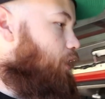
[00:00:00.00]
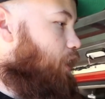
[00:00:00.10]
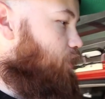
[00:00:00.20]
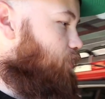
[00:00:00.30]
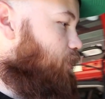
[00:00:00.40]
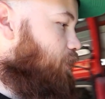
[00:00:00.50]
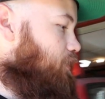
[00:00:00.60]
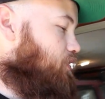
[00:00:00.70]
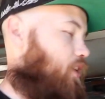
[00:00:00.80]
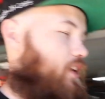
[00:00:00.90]

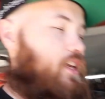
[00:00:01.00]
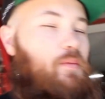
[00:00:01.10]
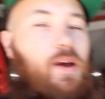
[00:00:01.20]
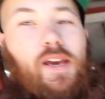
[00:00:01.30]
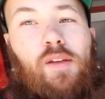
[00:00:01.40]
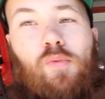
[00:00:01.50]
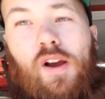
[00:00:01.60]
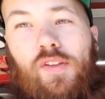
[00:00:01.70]
it started getting in my head where